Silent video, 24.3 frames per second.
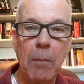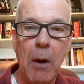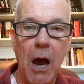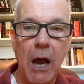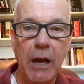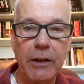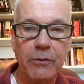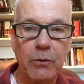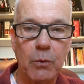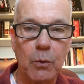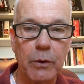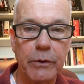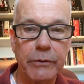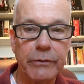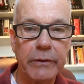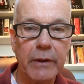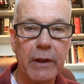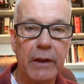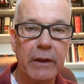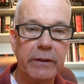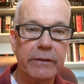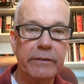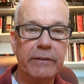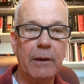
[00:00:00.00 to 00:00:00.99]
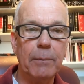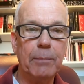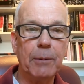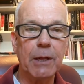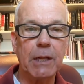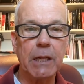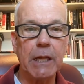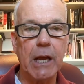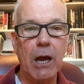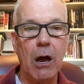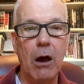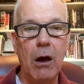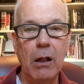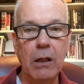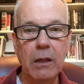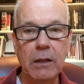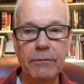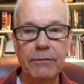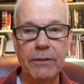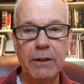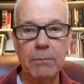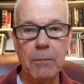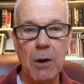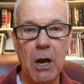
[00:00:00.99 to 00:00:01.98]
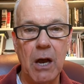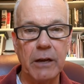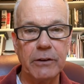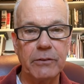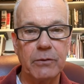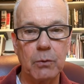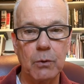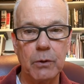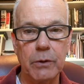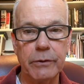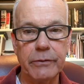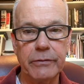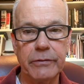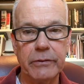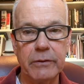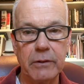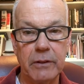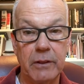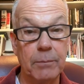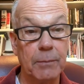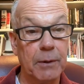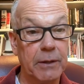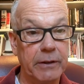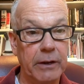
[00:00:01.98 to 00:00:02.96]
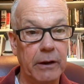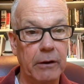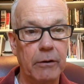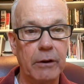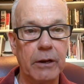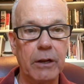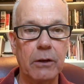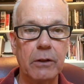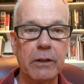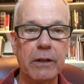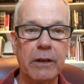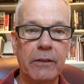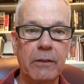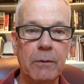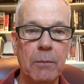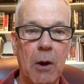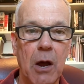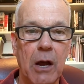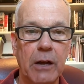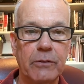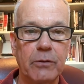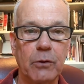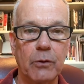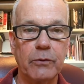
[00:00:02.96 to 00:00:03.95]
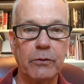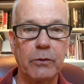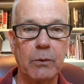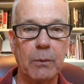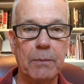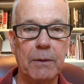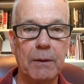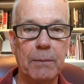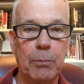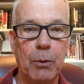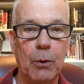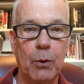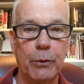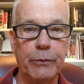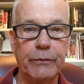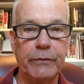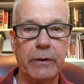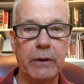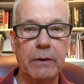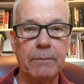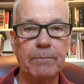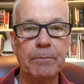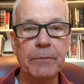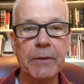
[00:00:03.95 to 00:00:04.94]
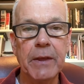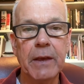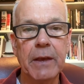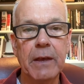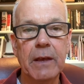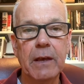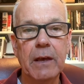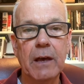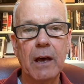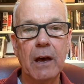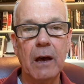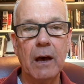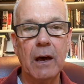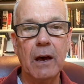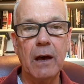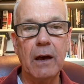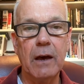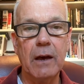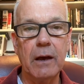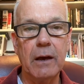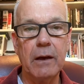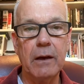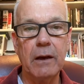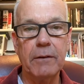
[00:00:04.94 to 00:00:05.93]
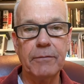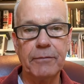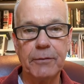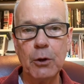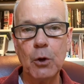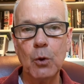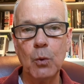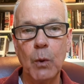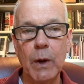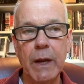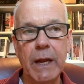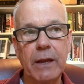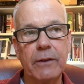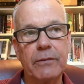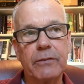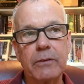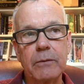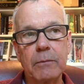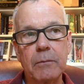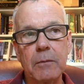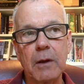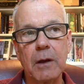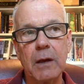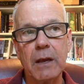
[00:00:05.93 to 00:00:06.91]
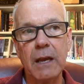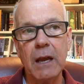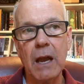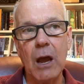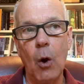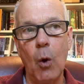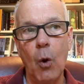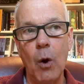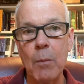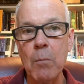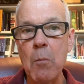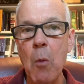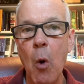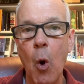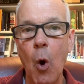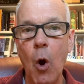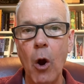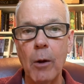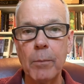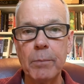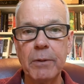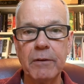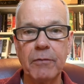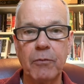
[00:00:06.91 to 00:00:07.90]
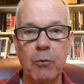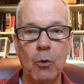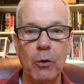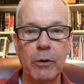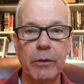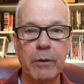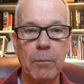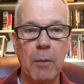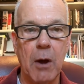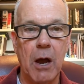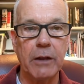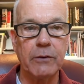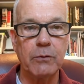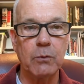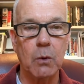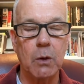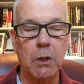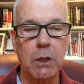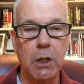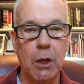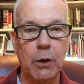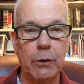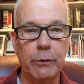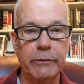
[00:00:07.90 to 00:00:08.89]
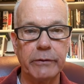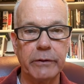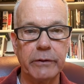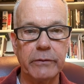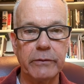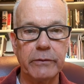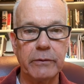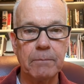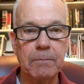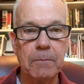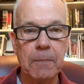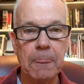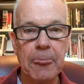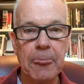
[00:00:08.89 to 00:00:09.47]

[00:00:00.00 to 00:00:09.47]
modules. Typically, all of the modules, the material in the modules would be posted a few weeks or more before the module closes.